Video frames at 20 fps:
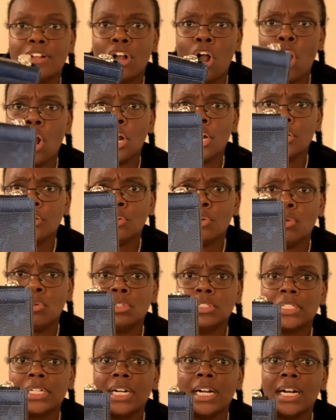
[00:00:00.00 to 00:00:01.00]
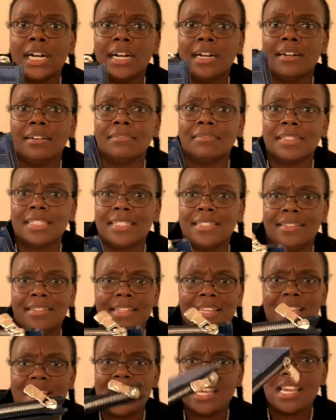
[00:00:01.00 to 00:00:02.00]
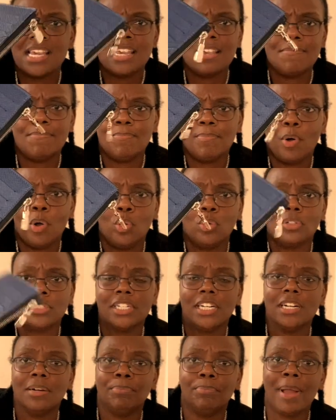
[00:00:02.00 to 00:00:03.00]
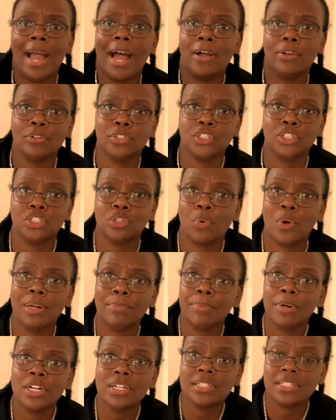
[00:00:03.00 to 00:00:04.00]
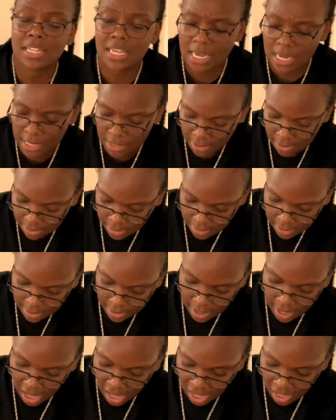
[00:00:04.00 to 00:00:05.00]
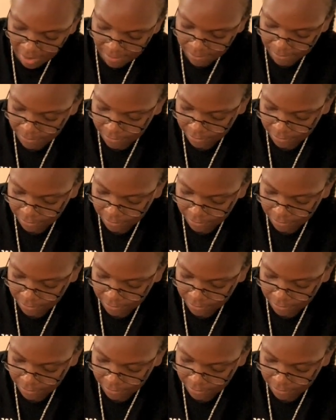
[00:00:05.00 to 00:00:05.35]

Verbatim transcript: card holder, key holder, pouch, coin purse thing. Um,